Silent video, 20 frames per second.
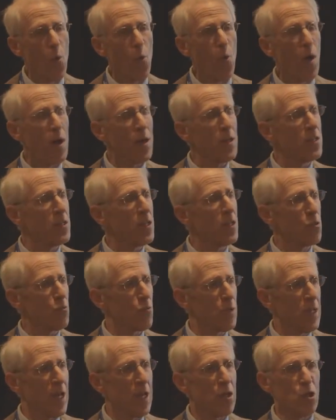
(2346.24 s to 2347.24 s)
One is his
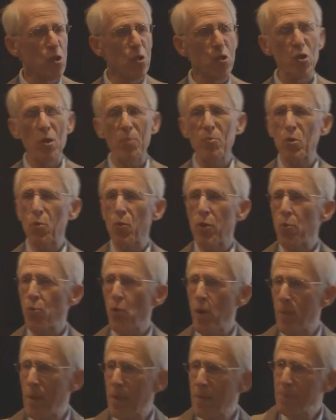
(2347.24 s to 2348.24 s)
relationships with
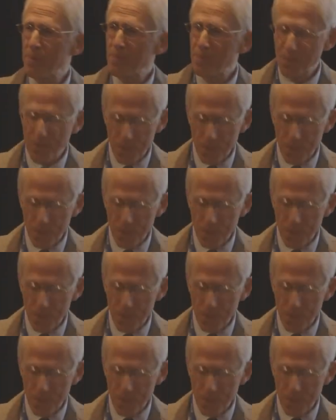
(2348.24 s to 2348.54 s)
women.